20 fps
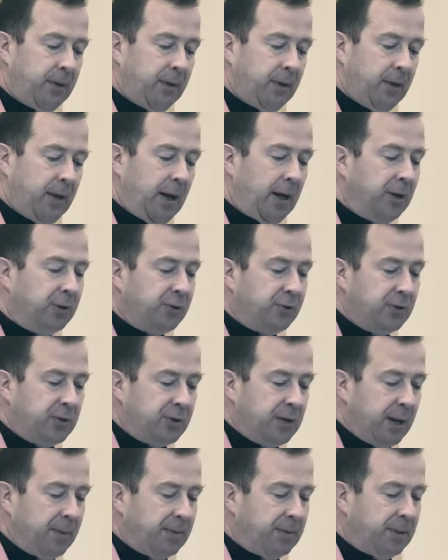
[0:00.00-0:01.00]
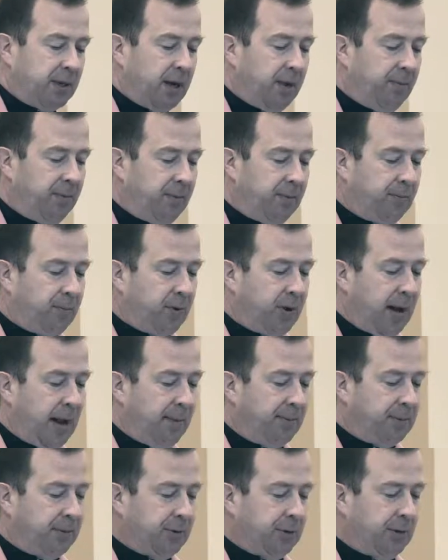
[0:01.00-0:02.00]
Andrew steps up and
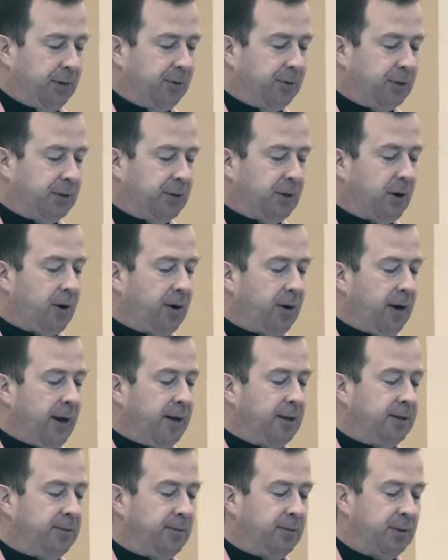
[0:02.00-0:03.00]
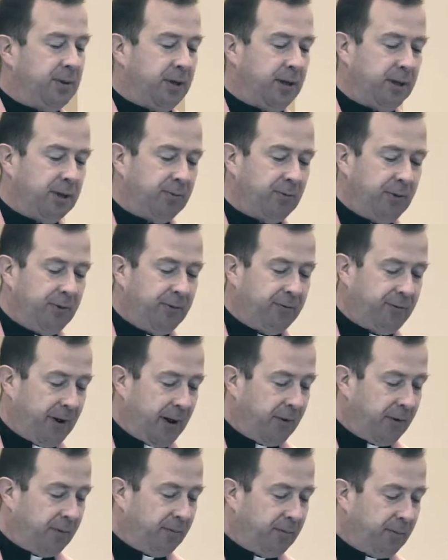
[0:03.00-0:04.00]
perhaps with a little sarcasm says, "We
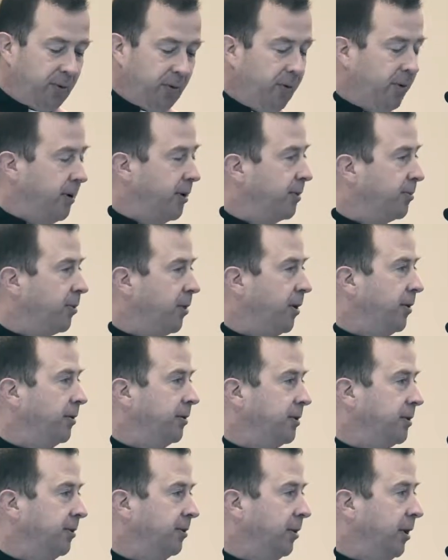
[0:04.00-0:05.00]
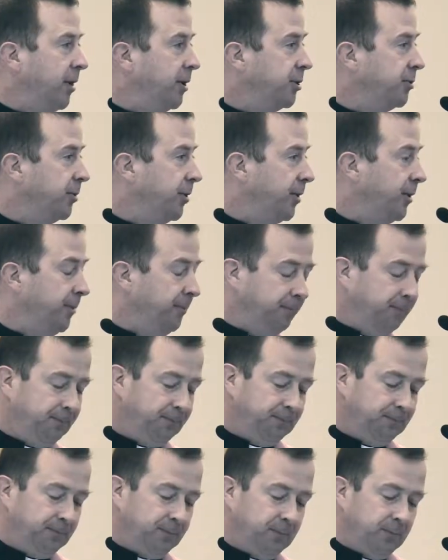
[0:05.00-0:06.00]
found a boy who brought some lunch with him.
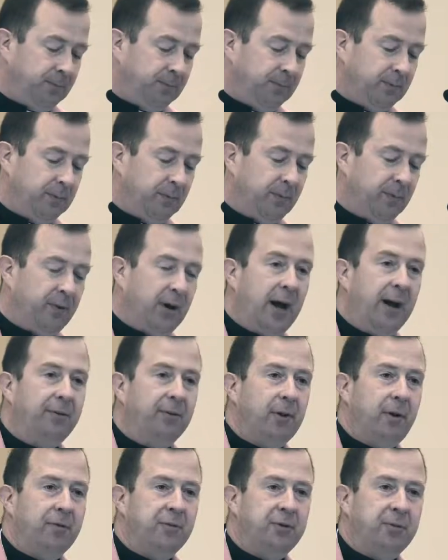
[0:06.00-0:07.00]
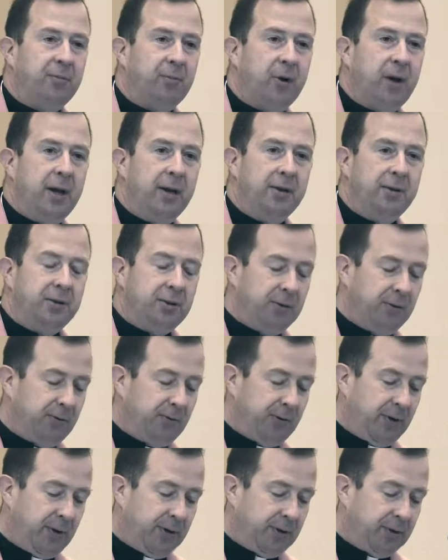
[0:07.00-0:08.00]
5 loaves of bread and 2
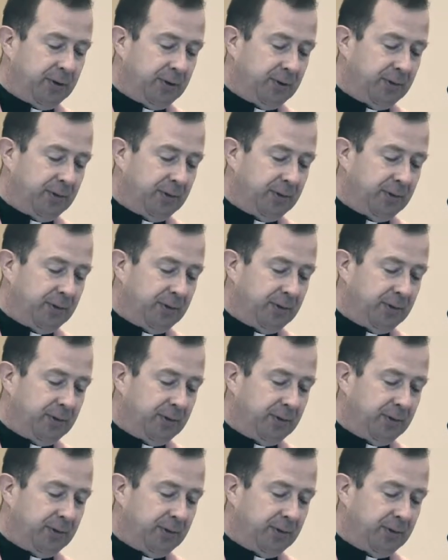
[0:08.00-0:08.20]
fish.